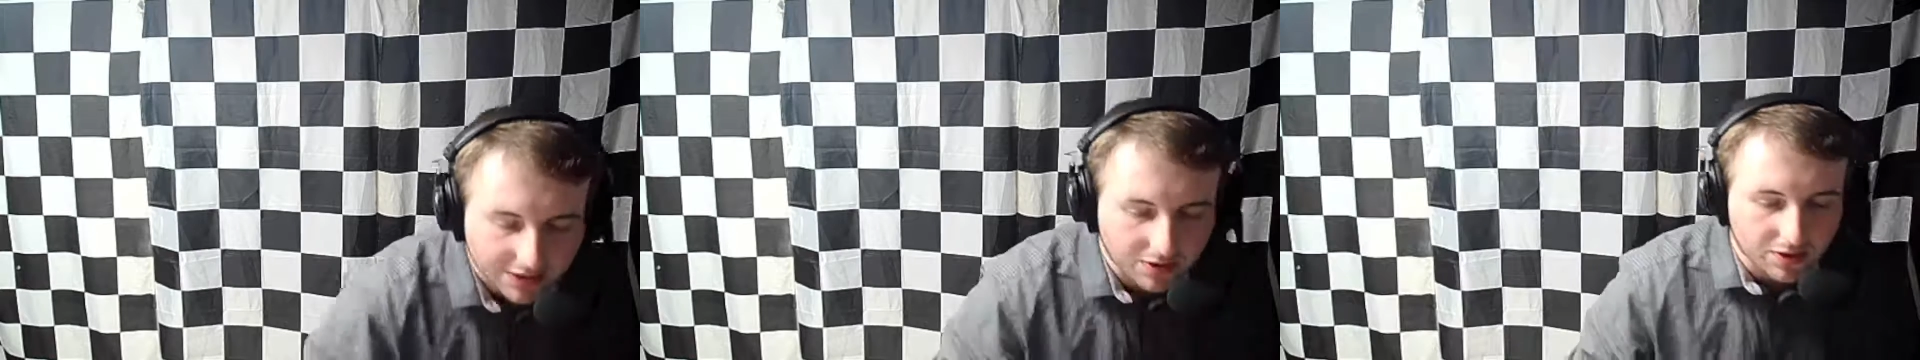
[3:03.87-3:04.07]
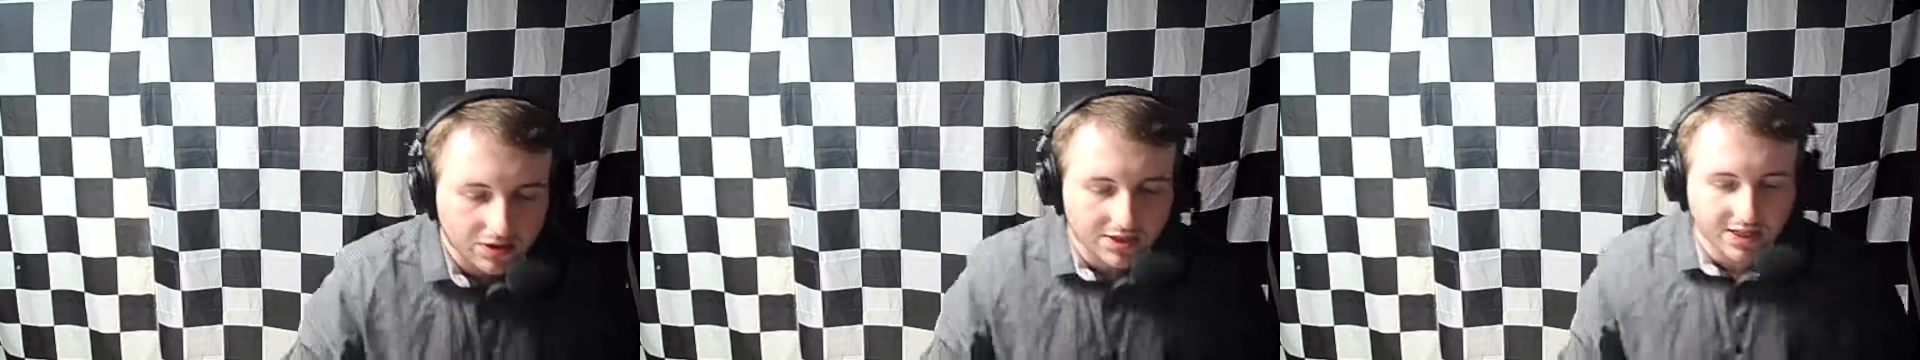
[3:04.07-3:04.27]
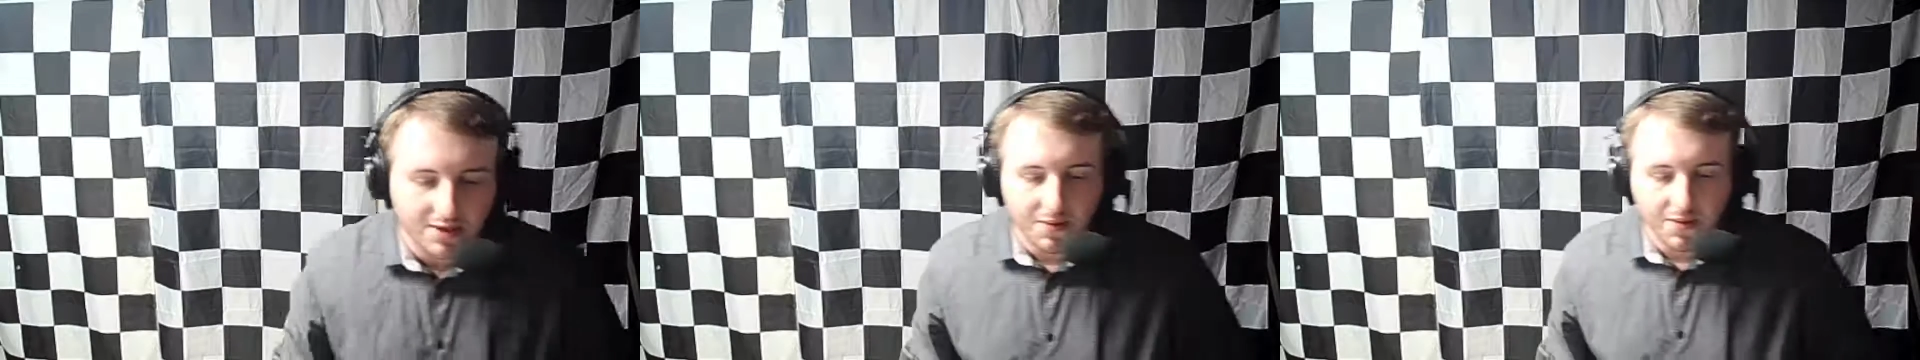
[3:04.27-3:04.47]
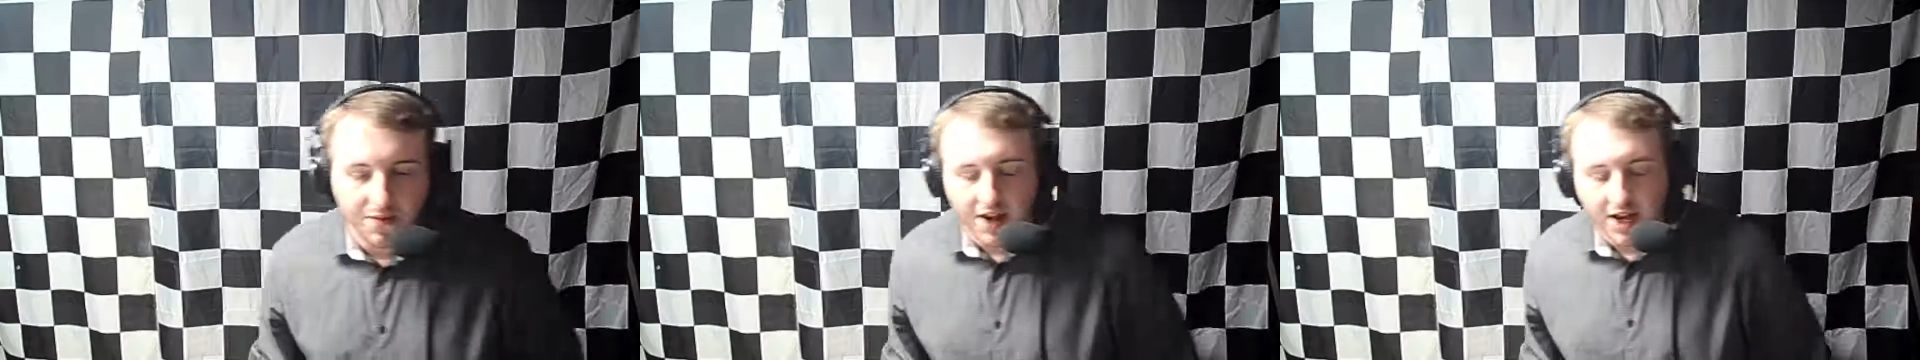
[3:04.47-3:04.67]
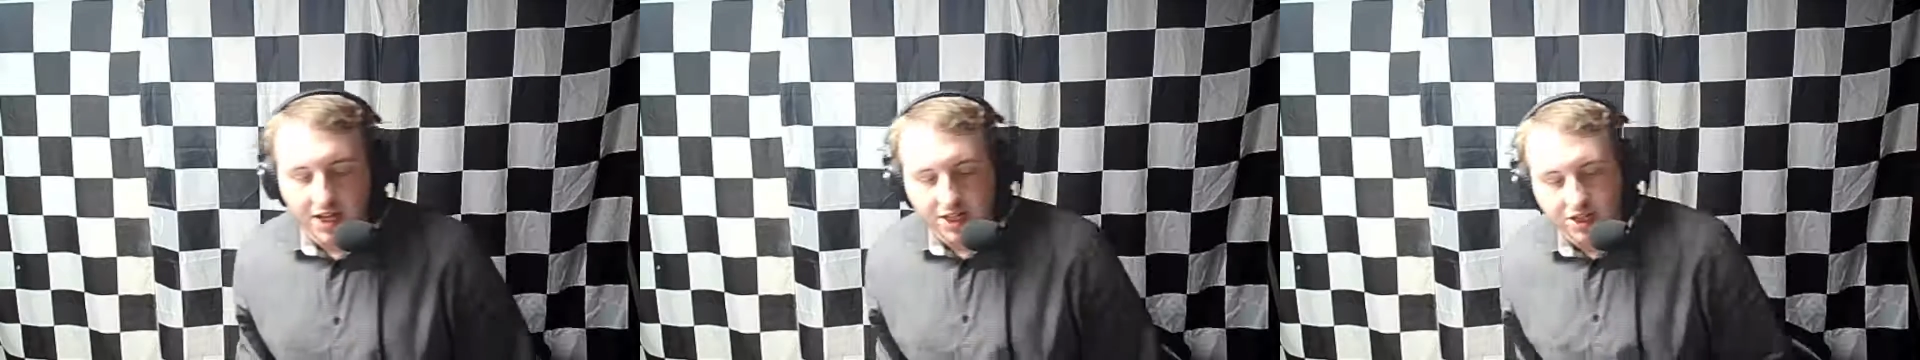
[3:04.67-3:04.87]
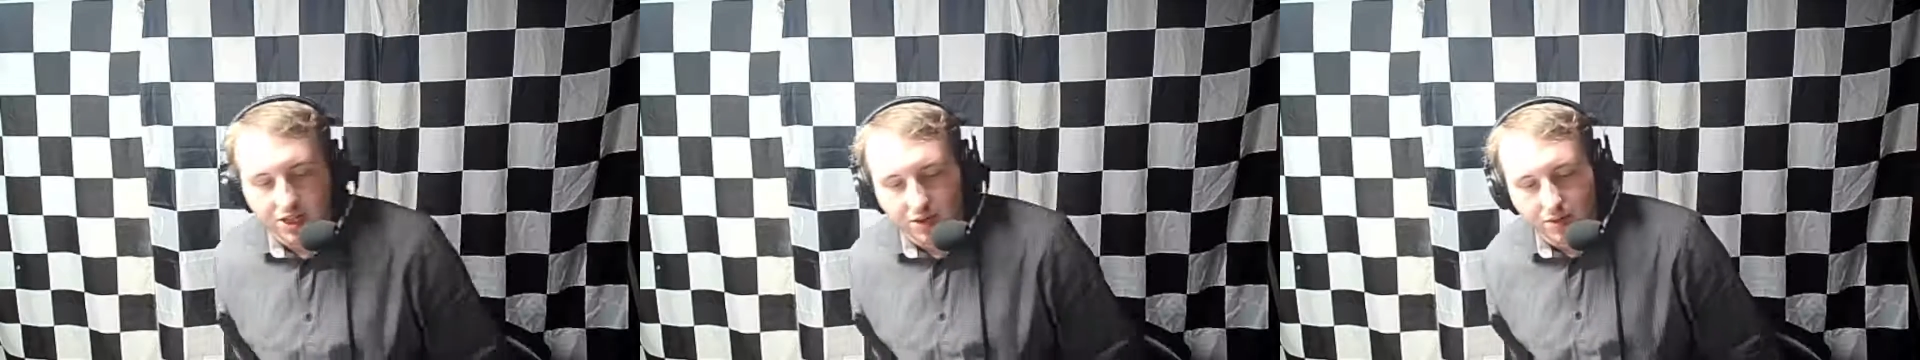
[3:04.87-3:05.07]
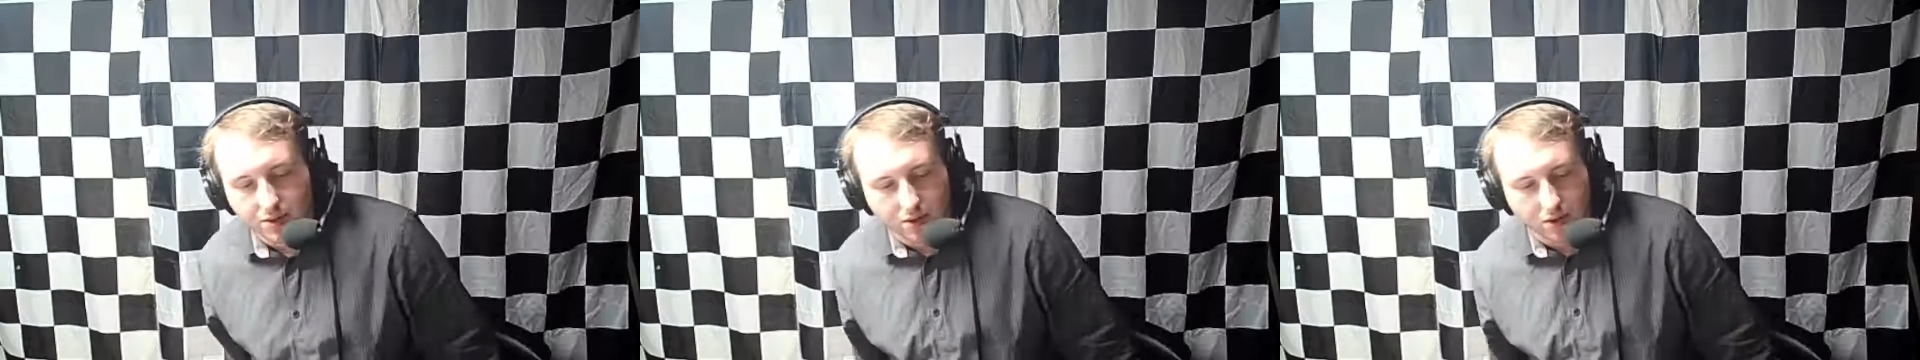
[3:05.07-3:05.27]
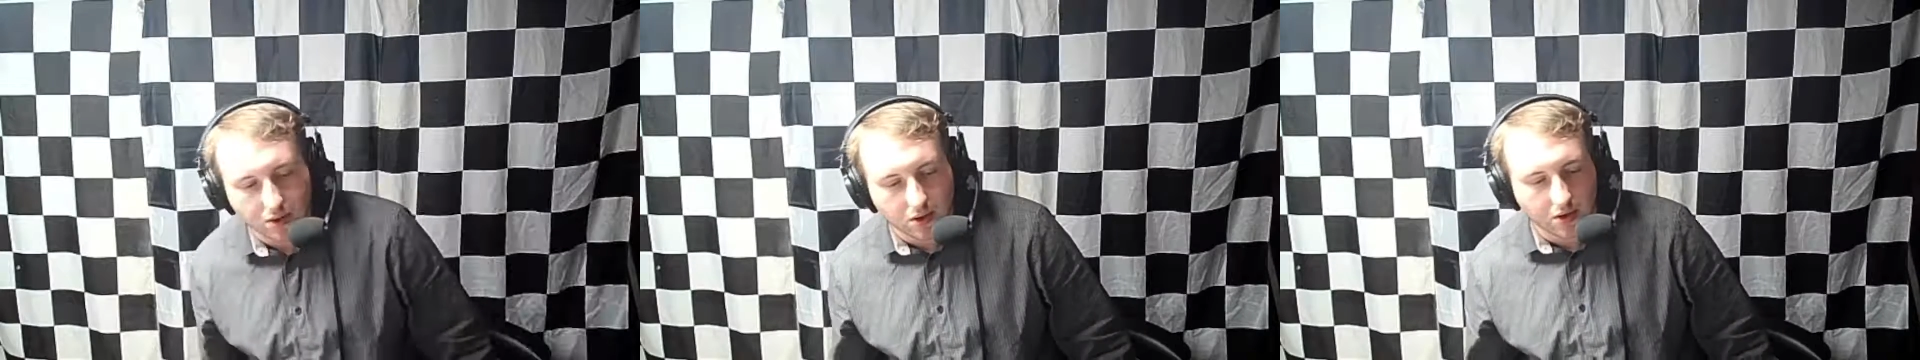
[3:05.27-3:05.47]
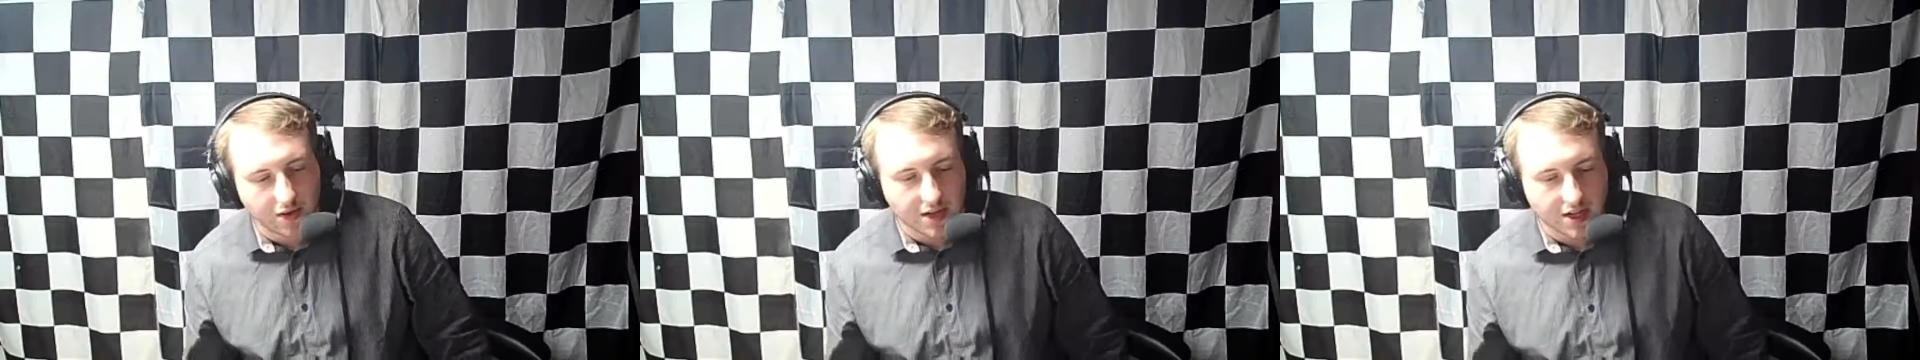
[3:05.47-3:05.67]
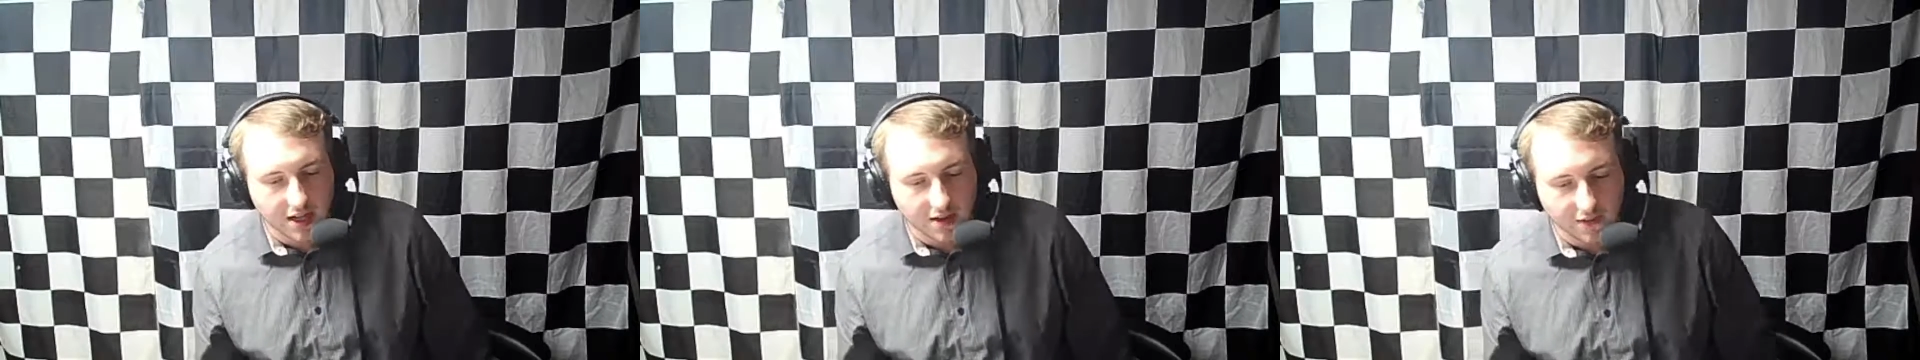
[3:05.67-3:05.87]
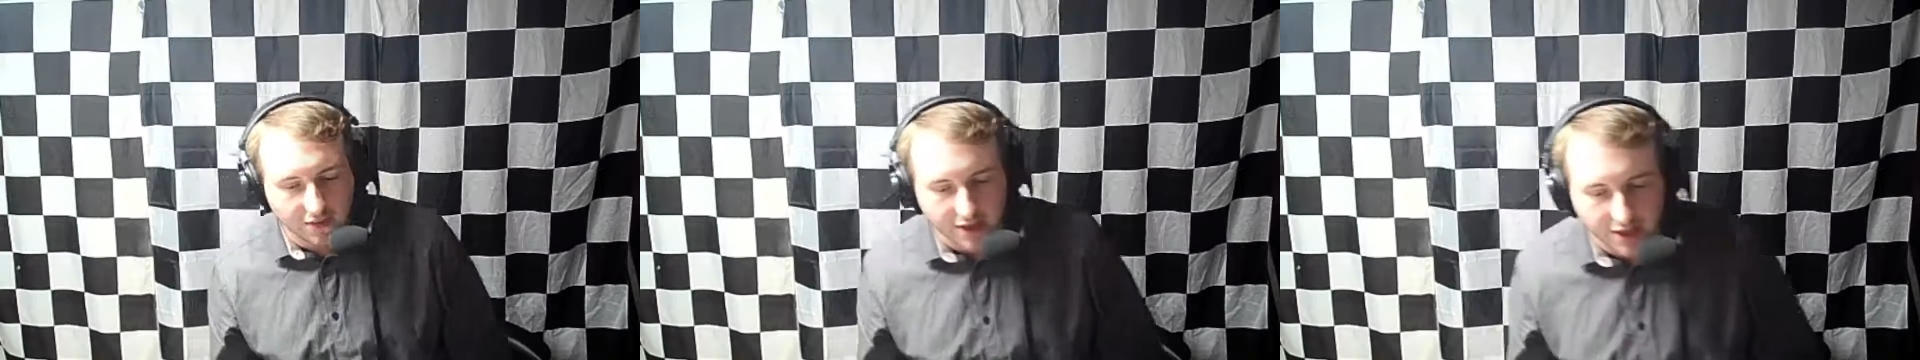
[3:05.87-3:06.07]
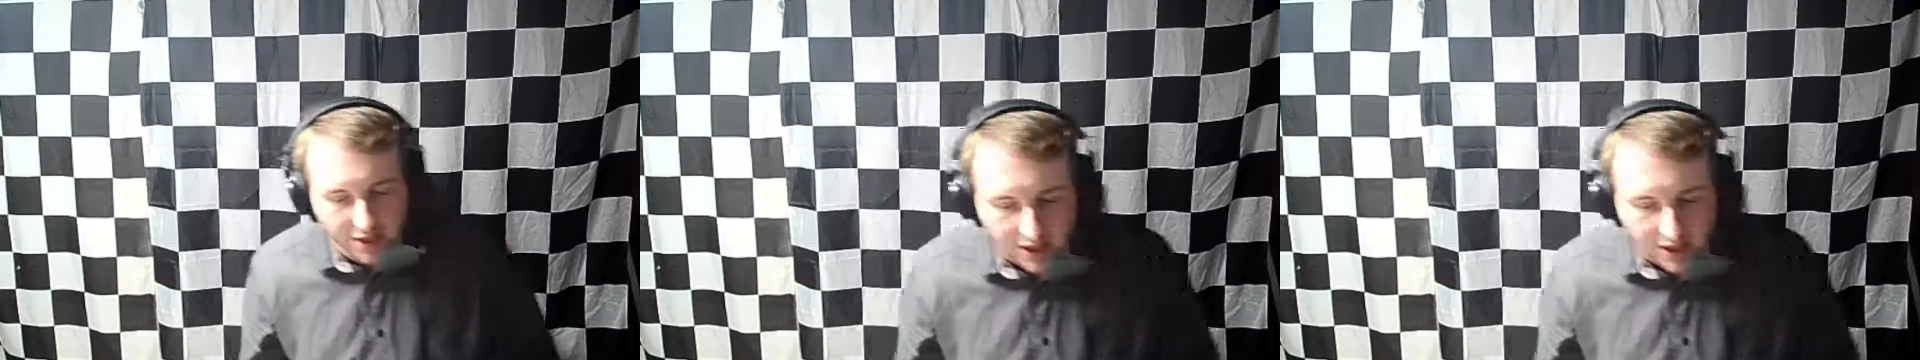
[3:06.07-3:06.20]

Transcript: order to provide you with all of the coverage